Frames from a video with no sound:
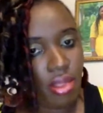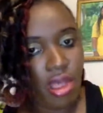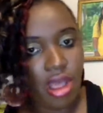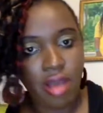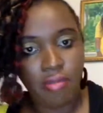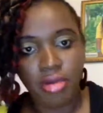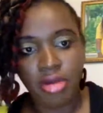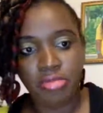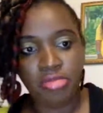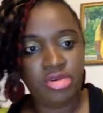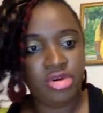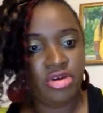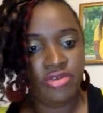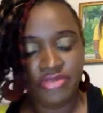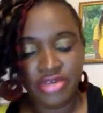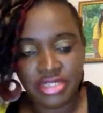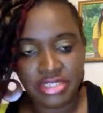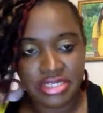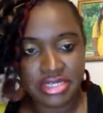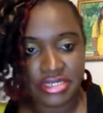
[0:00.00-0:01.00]
I'm a
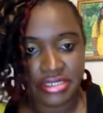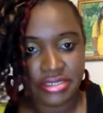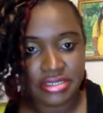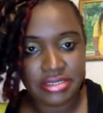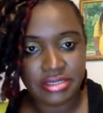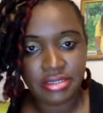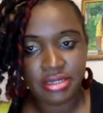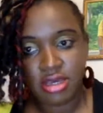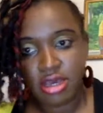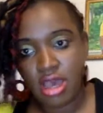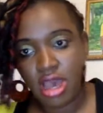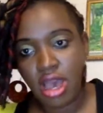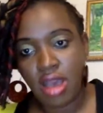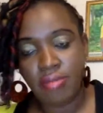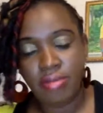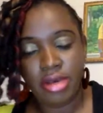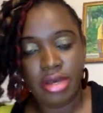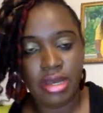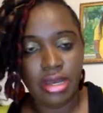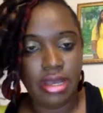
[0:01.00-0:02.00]
prophetess.
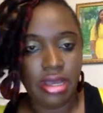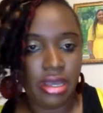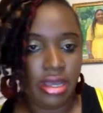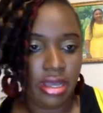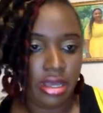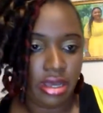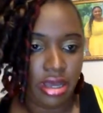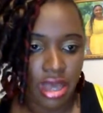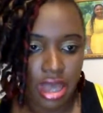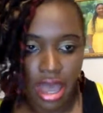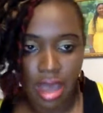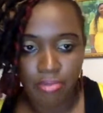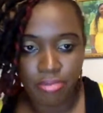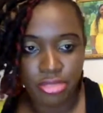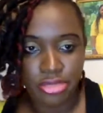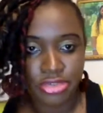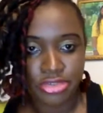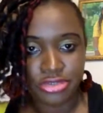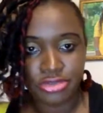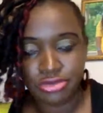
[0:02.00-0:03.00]
I'm a
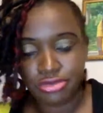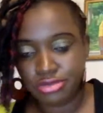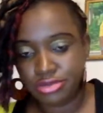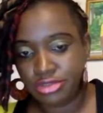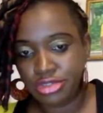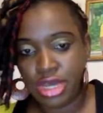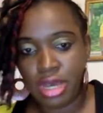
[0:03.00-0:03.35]
apostle.